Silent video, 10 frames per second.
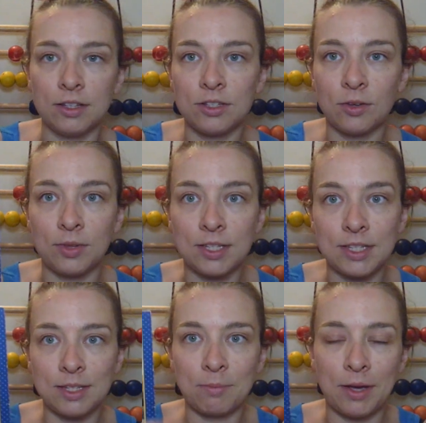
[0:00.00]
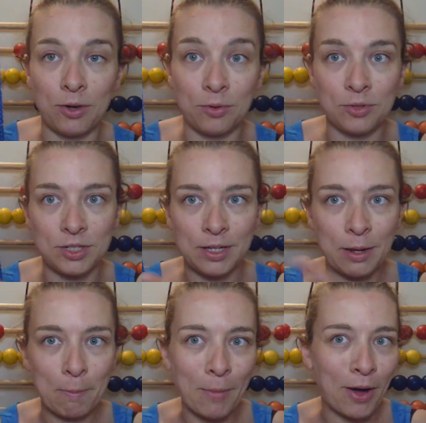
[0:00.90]
So this is about
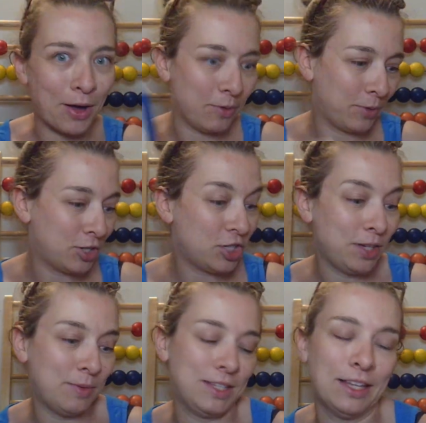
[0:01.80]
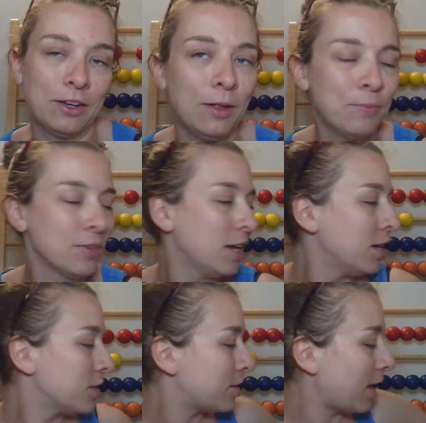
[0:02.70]
Ma when she was little.
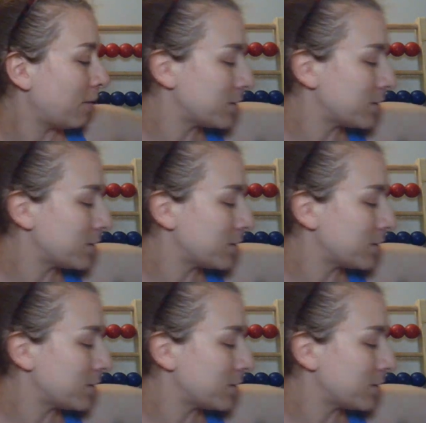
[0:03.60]
So that was